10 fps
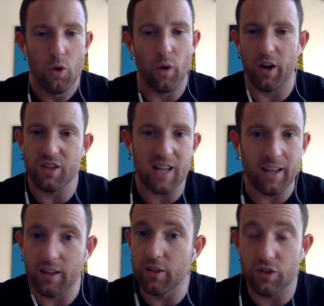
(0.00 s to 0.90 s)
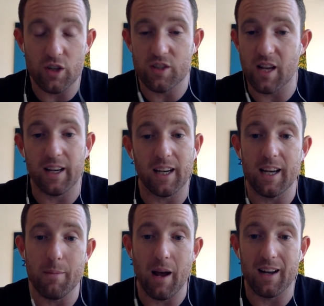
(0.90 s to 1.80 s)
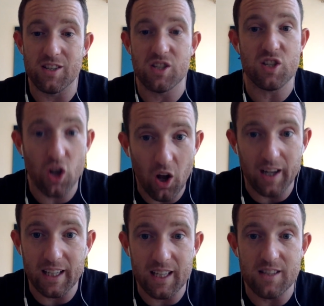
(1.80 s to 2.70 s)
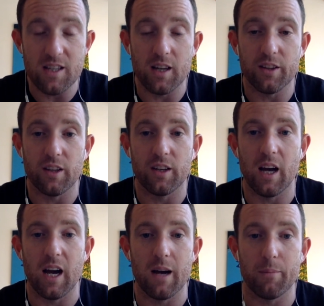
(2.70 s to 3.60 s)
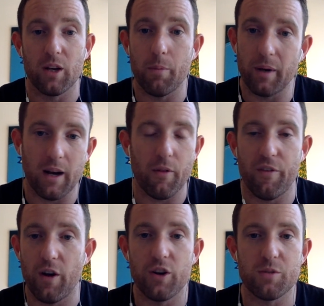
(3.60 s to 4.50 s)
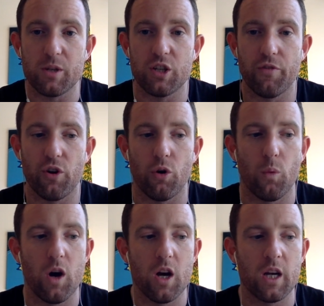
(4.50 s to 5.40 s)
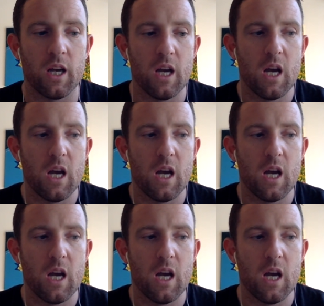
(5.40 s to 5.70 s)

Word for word: We understand that sending an email is slightly easier than um, you know picking up the phone, especially if you're at work